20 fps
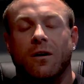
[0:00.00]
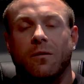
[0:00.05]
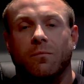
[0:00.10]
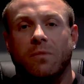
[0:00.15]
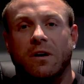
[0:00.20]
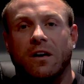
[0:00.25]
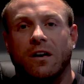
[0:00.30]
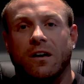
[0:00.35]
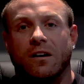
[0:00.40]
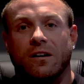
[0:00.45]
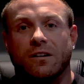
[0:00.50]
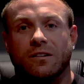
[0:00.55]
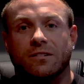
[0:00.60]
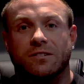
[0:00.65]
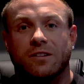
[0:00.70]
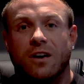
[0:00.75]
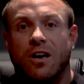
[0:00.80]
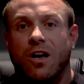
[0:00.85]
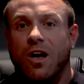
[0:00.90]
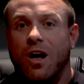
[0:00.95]

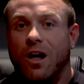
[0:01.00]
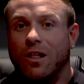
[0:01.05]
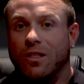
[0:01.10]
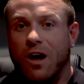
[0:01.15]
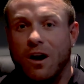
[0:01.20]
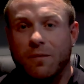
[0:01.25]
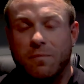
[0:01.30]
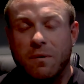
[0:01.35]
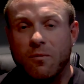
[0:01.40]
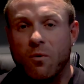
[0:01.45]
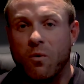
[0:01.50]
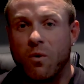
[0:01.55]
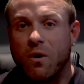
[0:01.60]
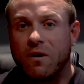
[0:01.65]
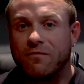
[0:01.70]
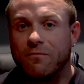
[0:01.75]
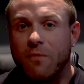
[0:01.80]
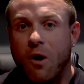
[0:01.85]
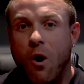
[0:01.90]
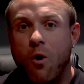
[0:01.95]
because a lot of people work
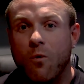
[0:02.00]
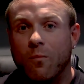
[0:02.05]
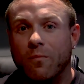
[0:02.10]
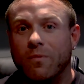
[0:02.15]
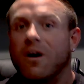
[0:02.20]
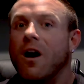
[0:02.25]
from home.